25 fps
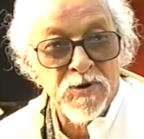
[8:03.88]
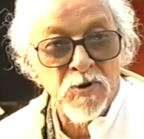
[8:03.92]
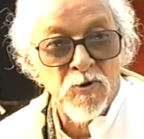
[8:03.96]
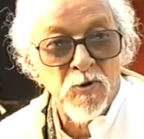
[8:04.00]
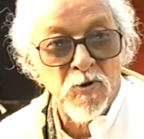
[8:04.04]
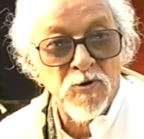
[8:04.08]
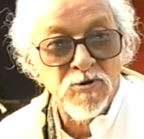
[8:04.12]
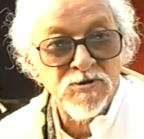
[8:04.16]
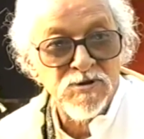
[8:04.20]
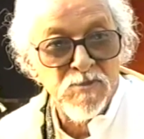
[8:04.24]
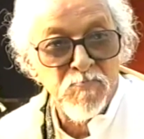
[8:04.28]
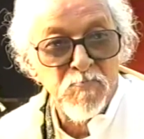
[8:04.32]

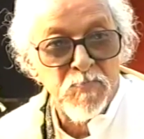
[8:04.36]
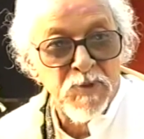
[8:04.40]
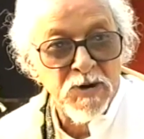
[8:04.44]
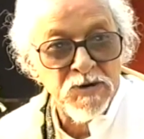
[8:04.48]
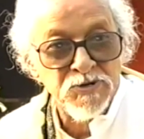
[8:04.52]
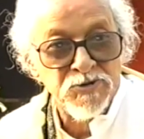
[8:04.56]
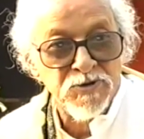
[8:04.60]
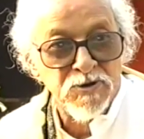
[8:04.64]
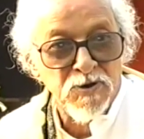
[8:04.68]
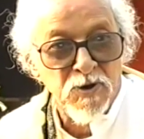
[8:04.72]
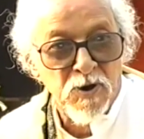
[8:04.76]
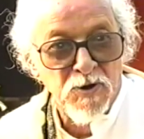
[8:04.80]
Tagore's
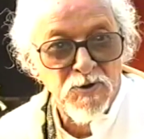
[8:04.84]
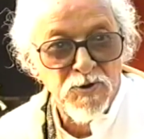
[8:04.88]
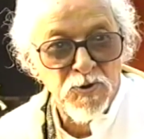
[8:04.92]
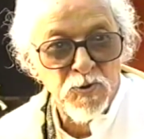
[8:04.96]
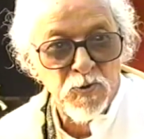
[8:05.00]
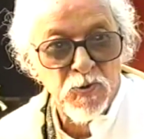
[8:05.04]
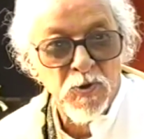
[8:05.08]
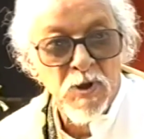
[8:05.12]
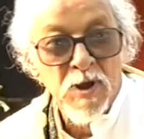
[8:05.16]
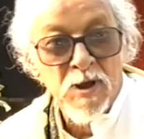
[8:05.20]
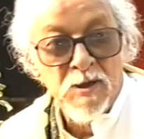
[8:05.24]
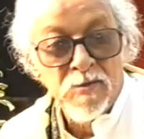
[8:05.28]
impression on
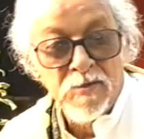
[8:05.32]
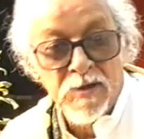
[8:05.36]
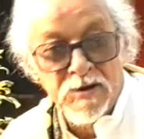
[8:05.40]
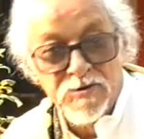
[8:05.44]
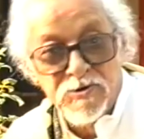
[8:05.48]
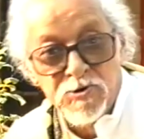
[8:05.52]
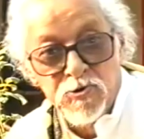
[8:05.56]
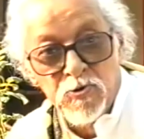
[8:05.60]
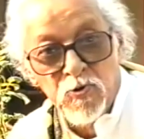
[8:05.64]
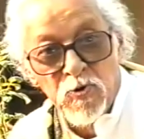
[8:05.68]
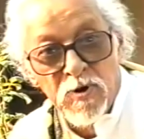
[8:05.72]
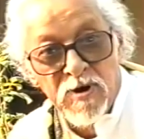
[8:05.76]
you,
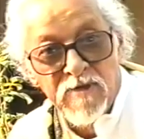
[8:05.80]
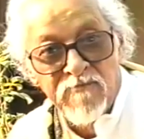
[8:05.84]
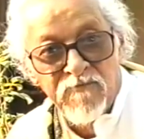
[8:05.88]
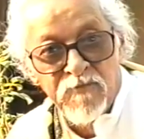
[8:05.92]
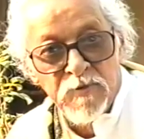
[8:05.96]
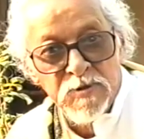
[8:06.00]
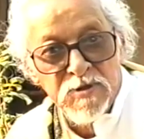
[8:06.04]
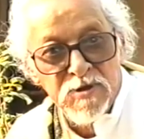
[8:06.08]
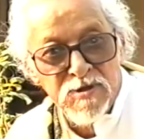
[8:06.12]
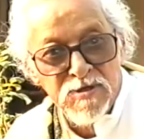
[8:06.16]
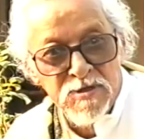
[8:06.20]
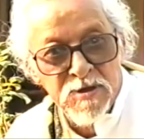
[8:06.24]
that you
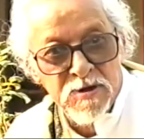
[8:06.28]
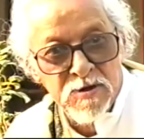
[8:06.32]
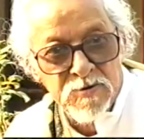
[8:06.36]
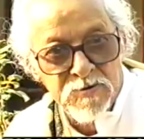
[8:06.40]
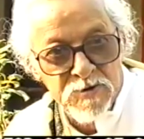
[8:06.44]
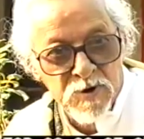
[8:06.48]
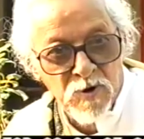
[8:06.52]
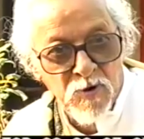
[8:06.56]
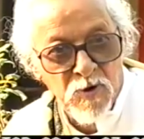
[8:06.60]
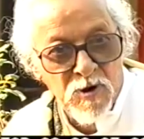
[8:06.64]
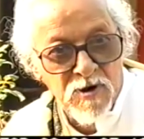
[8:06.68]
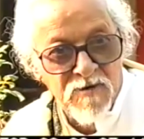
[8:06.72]
live within the
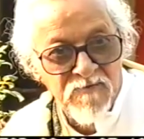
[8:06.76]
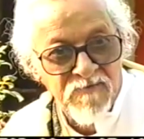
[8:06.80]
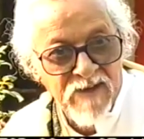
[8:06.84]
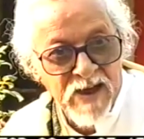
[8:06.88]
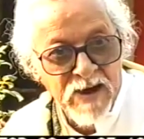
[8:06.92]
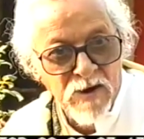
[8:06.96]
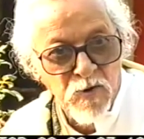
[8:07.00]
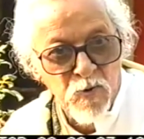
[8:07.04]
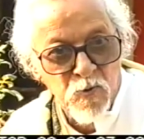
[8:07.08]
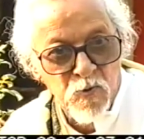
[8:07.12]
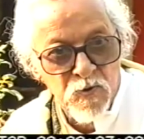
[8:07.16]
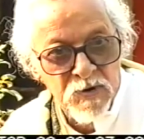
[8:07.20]
Tagore
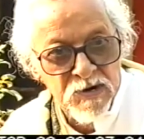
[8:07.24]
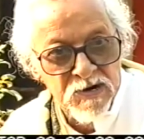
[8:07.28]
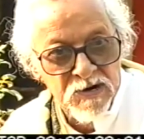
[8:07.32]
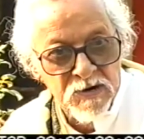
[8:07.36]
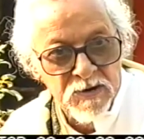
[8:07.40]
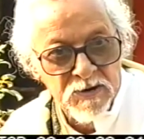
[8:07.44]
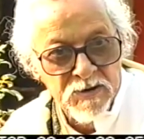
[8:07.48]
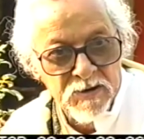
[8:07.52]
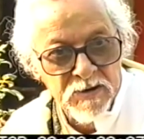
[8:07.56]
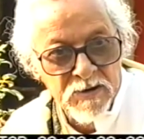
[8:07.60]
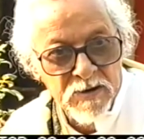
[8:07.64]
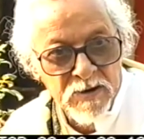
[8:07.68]
value
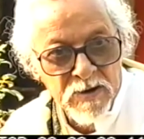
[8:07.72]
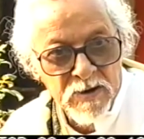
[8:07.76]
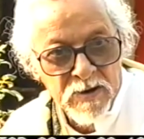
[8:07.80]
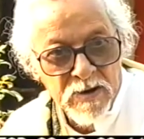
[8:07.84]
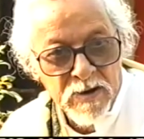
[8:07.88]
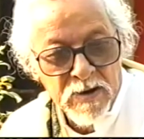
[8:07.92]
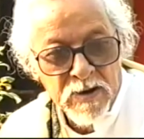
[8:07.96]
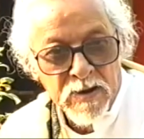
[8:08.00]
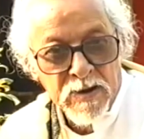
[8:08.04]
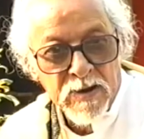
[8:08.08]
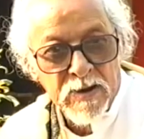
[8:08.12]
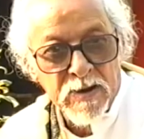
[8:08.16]
world?
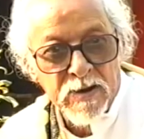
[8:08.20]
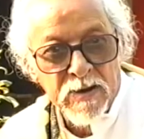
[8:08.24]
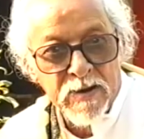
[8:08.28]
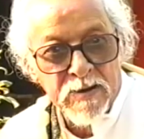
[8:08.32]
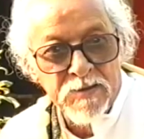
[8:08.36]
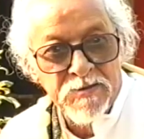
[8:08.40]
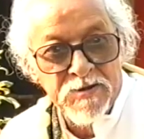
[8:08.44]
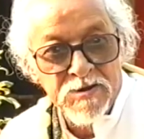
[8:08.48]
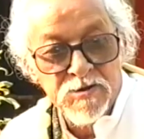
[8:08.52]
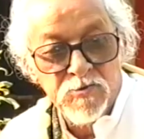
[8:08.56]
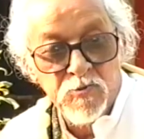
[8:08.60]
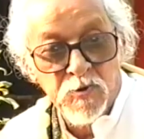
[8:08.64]

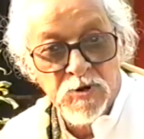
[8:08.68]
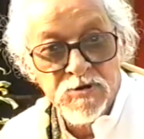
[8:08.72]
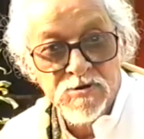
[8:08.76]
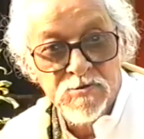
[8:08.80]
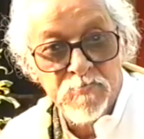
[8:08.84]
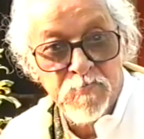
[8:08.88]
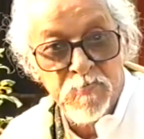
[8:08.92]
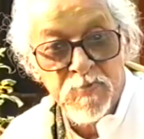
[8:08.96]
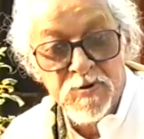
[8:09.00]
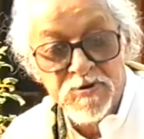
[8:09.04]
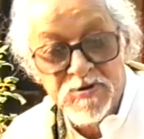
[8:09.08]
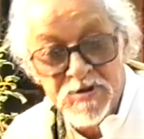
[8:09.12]
This was
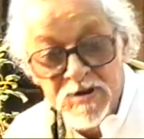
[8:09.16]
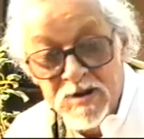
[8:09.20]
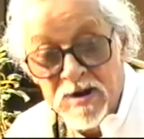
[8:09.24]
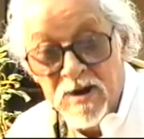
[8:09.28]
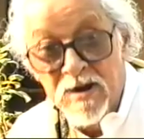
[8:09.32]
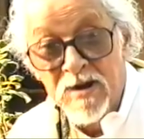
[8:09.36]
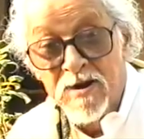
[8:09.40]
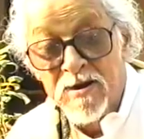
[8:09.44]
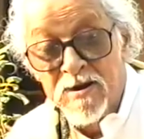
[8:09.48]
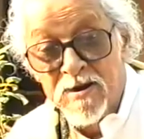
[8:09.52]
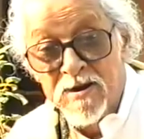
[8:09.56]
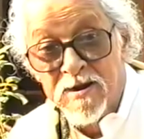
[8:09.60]

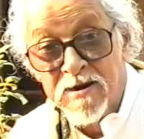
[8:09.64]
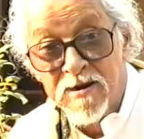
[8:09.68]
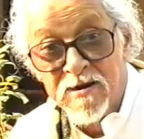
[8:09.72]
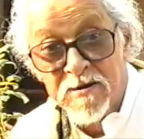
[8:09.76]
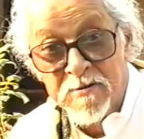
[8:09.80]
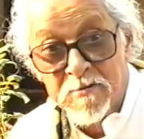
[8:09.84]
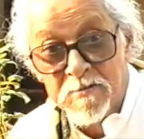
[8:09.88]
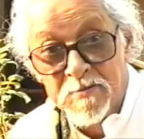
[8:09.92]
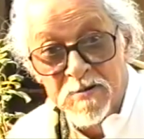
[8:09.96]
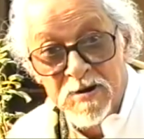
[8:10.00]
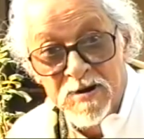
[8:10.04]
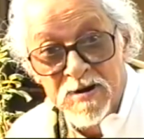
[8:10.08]
particularly
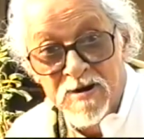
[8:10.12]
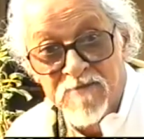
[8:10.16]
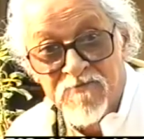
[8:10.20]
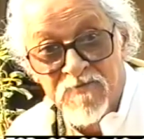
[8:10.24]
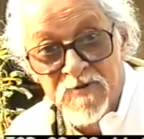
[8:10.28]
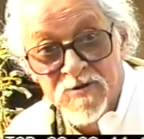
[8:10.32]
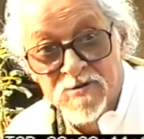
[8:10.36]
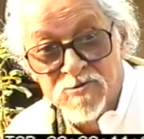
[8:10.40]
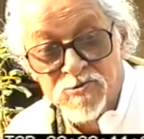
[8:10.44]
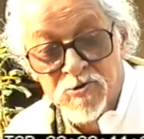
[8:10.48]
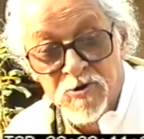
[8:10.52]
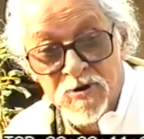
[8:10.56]
a
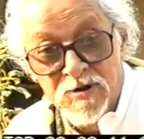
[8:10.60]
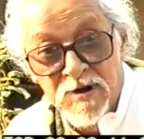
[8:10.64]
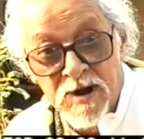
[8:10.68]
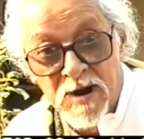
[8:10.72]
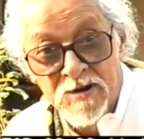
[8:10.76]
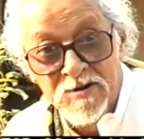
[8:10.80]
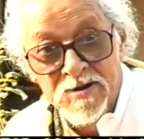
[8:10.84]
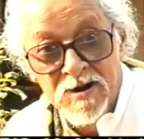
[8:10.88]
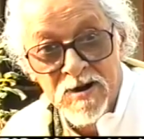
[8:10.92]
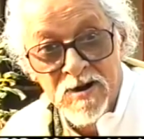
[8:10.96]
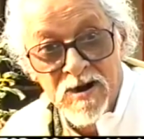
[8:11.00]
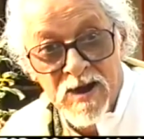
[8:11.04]
reference to an
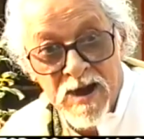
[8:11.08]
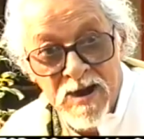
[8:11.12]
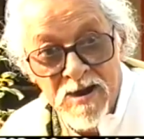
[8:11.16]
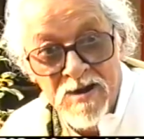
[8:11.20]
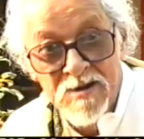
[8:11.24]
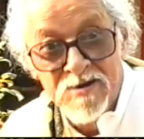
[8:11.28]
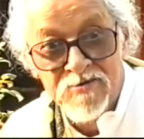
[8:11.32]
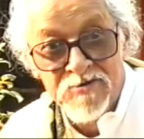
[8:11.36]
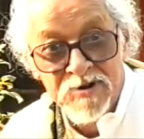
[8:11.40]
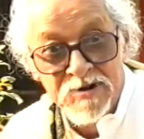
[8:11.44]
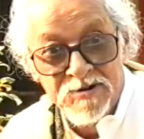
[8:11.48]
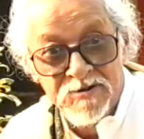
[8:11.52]
article I
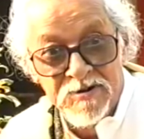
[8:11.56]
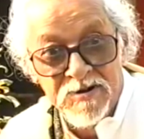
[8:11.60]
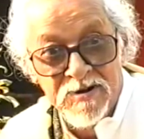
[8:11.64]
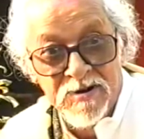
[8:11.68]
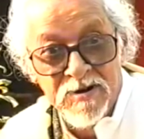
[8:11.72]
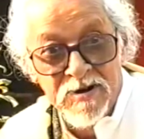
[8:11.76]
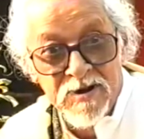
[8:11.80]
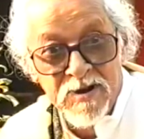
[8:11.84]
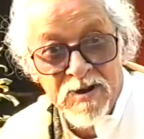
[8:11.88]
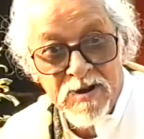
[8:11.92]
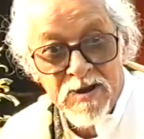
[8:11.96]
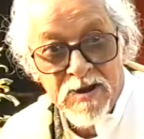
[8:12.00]
had
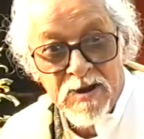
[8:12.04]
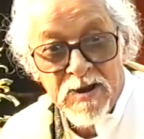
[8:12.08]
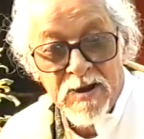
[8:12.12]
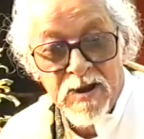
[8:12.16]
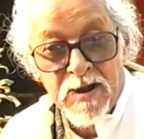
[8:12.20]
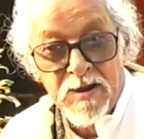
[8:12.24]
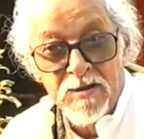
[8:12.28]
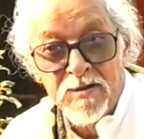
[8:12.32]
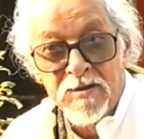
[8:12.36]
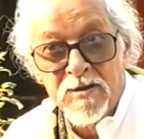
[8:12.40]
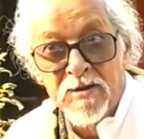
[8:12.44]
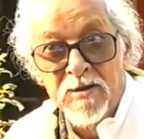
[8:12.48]
written
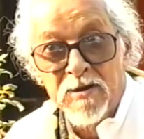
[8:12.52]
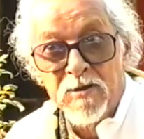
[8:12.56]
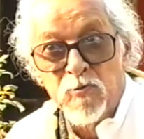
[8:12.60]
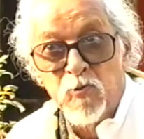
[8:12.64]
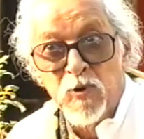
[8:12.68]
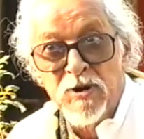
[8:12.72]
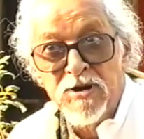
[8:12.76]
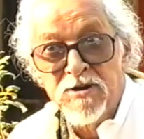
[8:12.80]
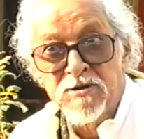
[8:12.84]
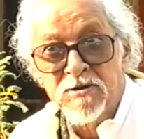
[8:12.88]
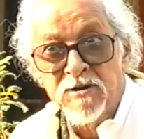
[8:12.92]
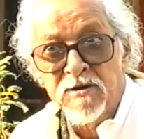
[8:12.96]
in the
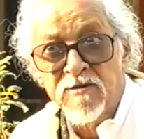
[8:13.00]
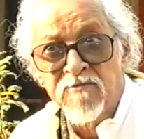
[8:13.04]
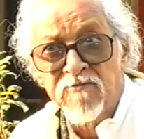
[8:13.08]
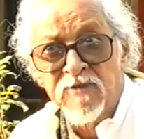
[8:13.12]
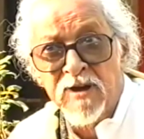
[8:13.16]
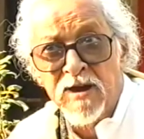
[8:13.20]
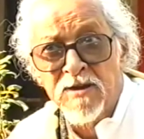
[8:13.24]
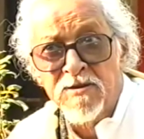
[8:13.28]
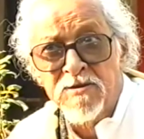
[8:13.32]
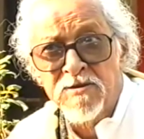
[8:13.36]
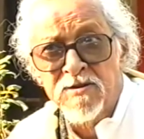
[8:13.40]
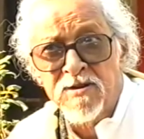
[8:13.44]
winter of
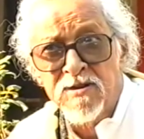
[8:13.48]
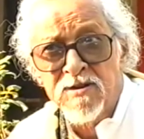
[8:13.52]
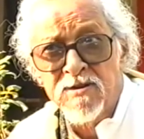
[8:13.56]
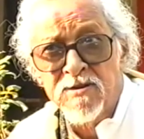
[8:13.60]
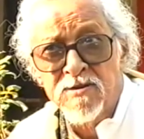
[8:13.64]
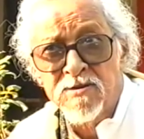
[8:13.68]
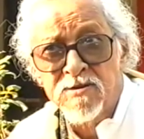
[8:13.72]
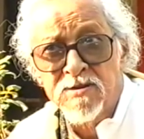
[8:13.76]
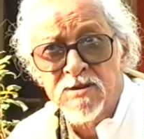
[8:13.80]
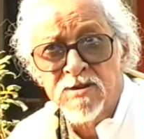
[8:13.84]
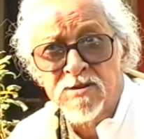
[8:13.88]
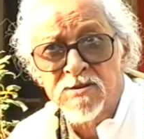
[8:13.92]

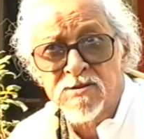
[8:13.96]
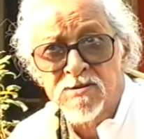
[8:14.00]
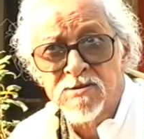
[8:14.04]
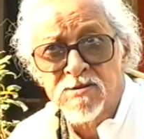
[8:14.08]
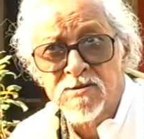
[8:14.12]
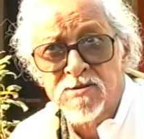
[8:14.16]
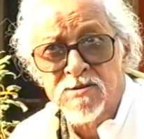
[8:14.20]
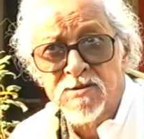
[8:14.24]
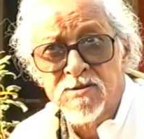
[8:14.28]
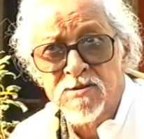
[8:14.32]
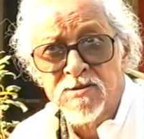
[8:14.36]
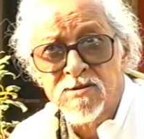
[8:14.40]

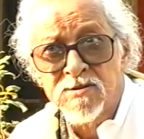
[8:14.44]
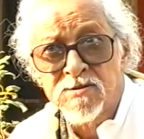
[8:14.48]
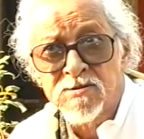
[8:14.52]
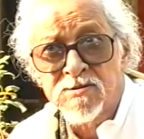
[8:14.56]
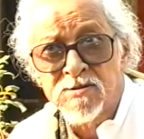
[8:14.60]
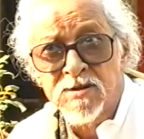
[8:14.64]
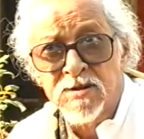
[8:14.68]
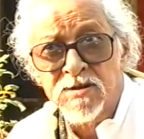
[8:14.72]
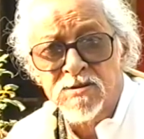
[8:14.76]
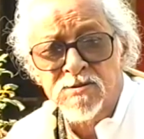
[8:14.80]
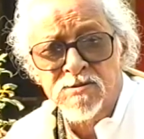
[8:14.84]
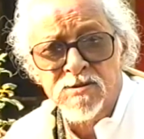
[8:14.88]

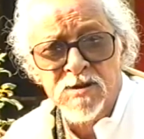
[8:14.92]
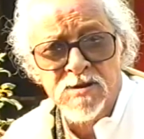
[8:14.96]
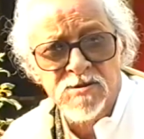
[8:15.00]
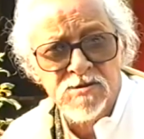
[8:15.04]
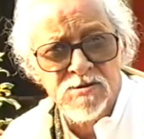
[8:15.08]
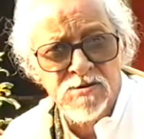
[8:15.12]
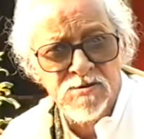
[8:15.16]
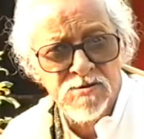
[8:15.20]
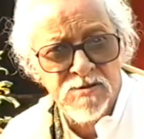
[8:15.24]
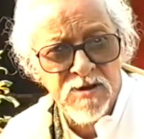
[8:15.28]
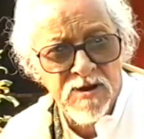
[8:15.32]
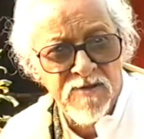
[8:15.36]

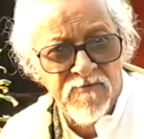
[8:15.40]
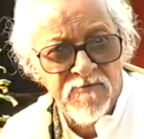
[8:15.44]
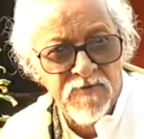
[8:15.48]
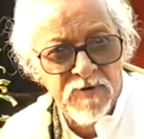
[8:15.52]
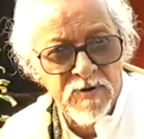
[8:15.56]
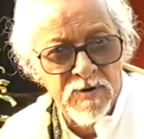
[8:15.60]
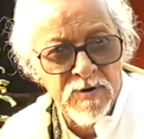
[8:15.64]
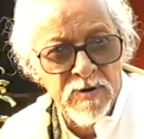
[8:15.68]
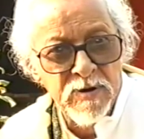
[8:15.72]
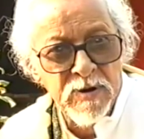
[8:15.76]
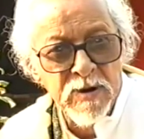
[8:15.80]
1966-67.